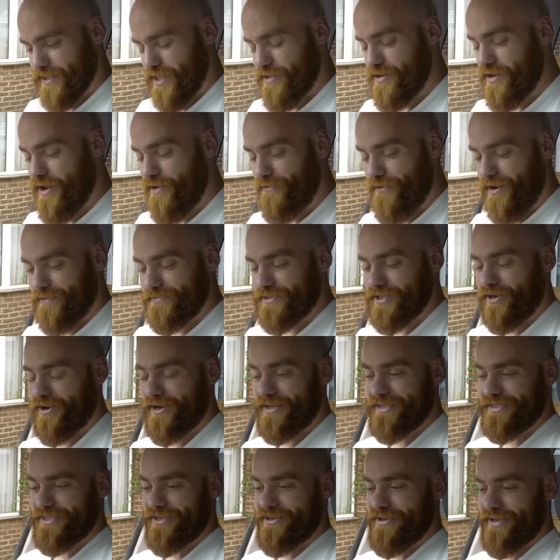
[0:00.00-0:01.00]
So you know what I'm trying
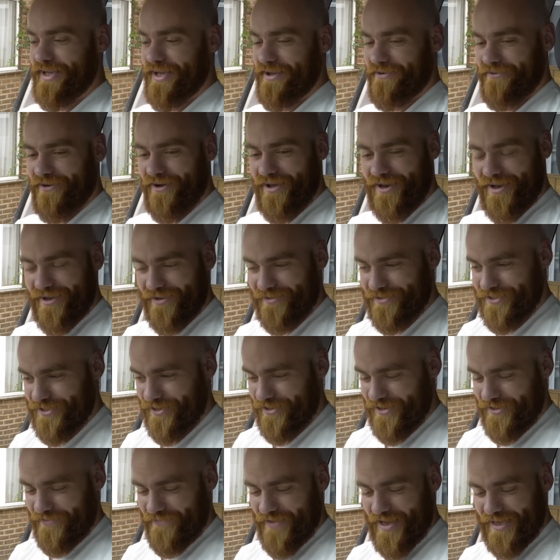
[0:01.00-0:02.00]
to do here, right? Like I'm
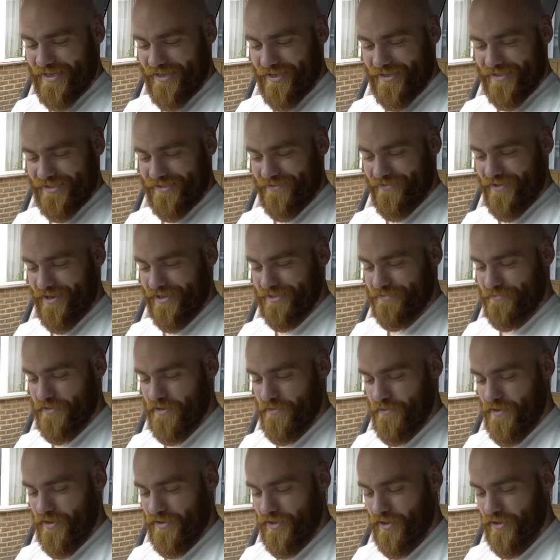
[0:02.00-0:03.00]
trying to make like some nice
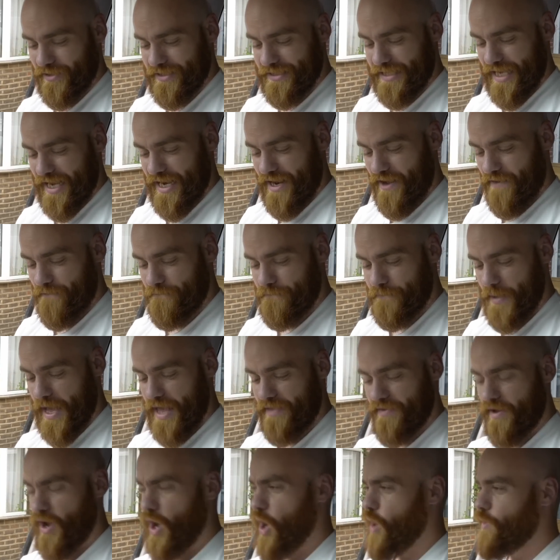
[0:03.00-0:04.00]
real world content. I've
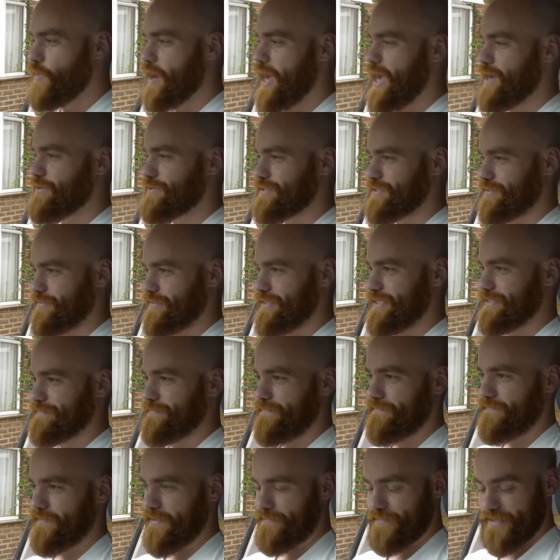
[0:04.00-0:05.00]
bet the whole house on this
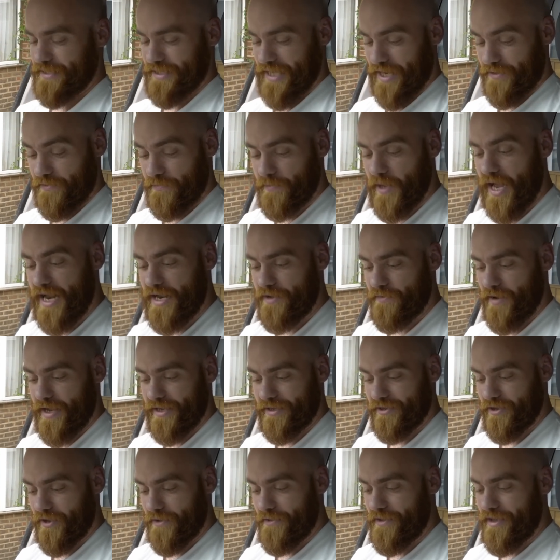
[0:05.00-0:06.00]
flipping channel. But anyway,
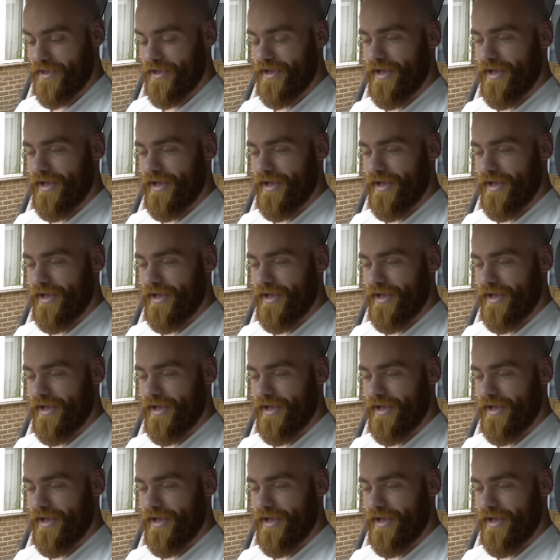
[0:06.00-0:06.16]
look.